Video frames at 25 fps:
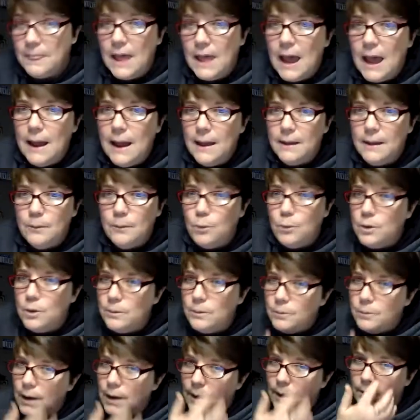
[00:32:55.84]
I
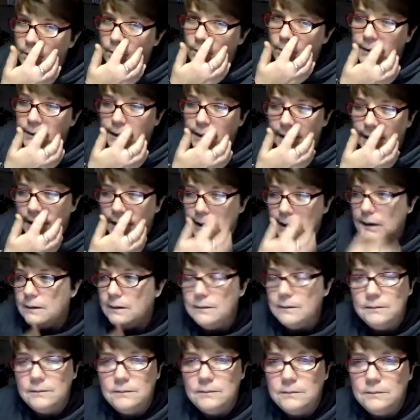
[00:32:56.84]
would probably,
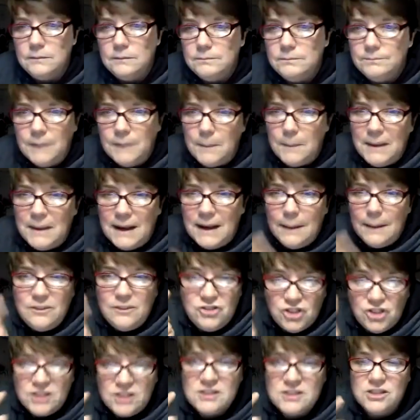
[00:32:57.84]
I
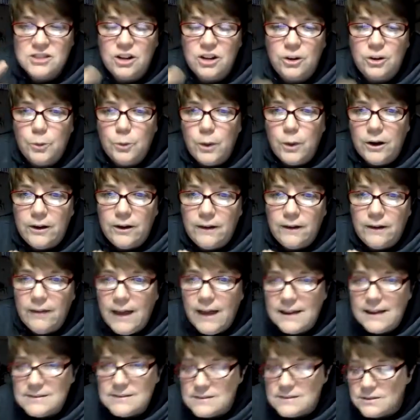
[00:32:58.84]
just started wearing
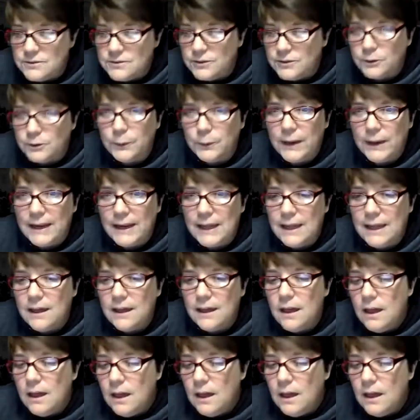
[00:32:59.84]
glasses for reading.